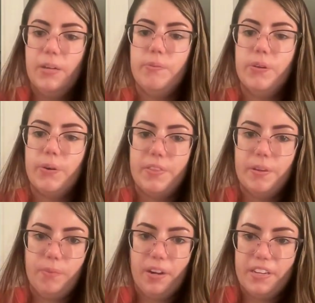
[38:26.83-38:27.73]
And we got
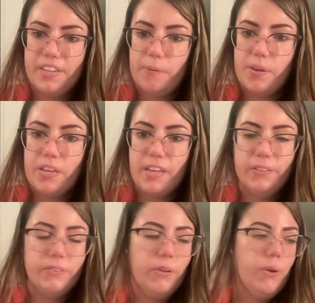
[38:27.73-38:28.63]
the money coming
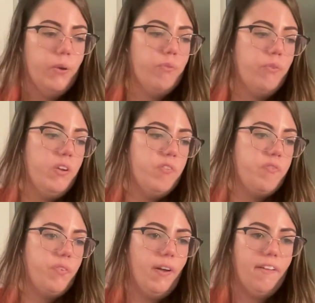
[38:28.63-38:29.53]
in with
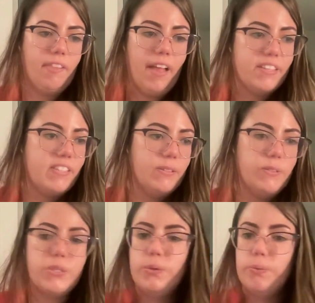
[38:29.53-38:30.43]
less
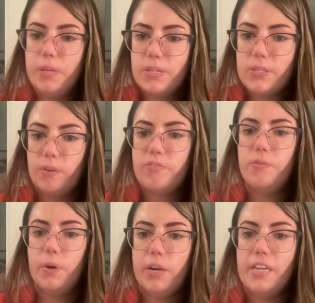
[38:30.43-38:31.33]
than 2 weeks of
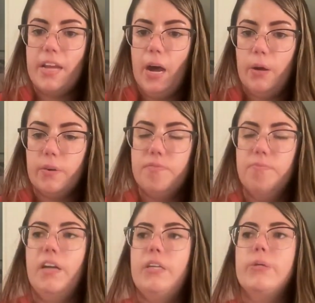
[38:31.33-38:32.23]
running out of
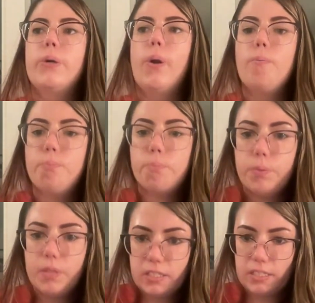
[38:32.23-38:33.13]
money
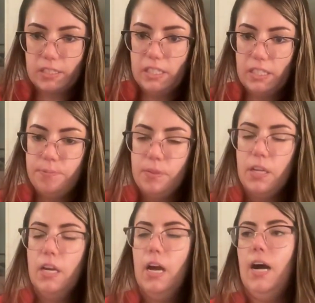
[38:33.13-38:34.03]
completely.
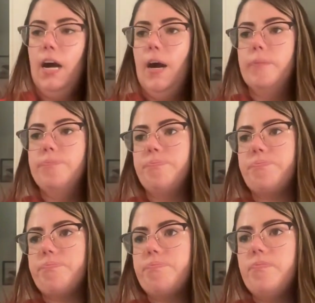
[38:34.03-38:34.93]
And
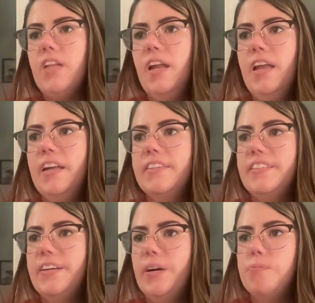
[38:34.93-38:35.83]

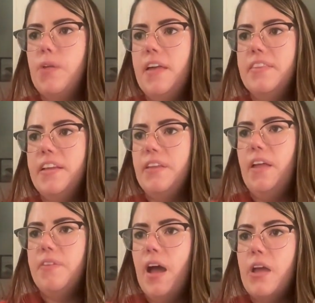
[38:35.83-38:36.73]
then
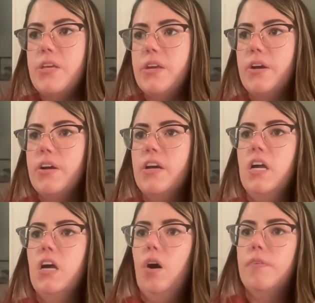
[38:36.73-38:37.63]
that year
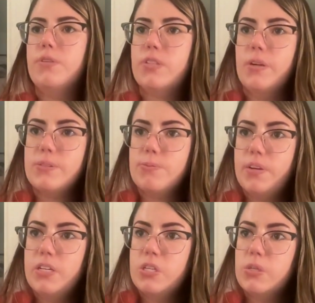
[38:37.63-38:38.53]
of
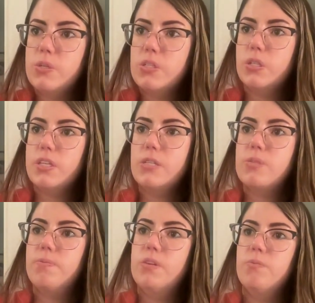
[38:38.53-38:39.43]
2022, so
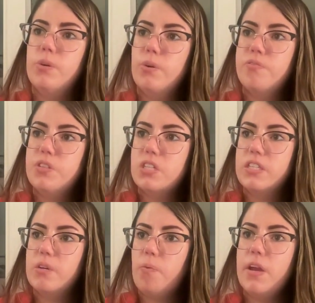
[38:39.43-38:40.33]
that's when we
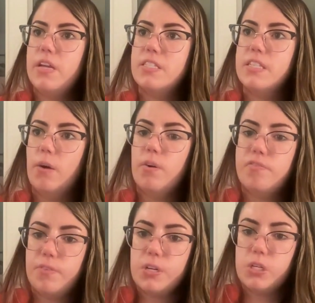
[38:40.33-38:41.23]
officially raised our
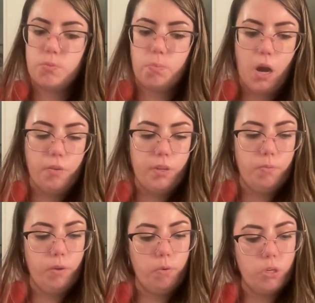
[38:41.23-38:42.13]
first round,
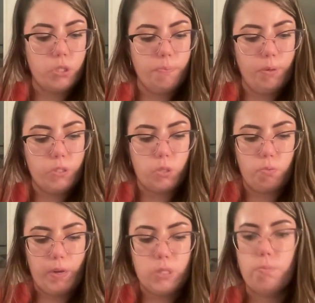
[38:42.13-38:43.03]
and we were supposed to
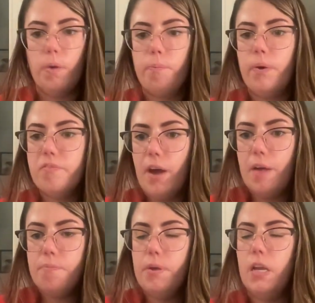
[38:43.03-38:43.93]
raise
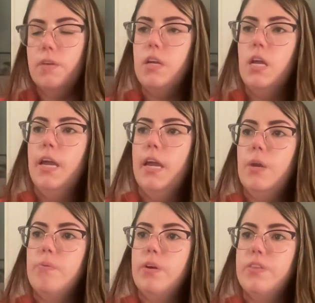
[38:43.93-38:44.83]
1.5 million,
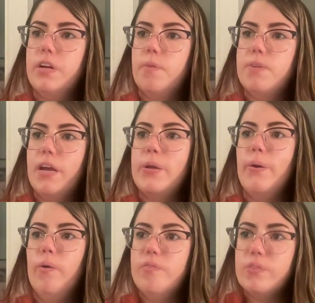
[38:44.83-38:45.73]
and we ended up getting
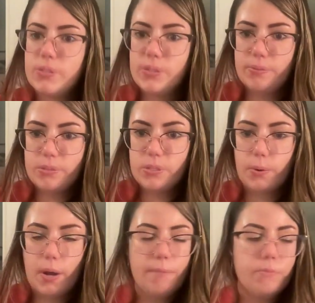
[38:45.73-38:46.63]

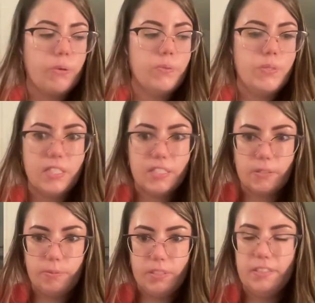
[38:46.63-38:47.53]
oversubscribed
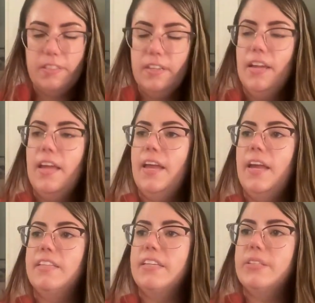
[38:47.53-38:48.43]
considerably
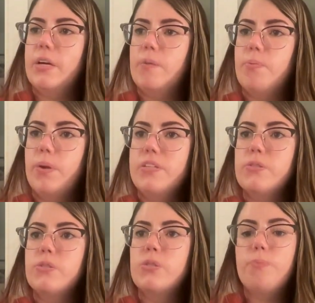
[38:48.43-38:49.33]
and ended up
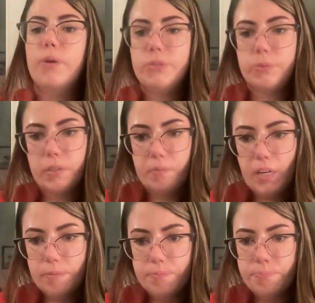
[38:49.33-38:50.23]
raising 2.3
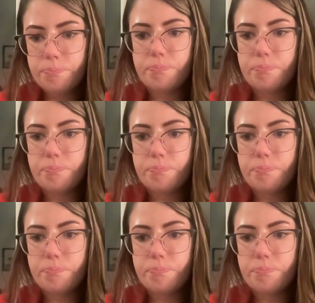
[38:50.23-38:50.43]
million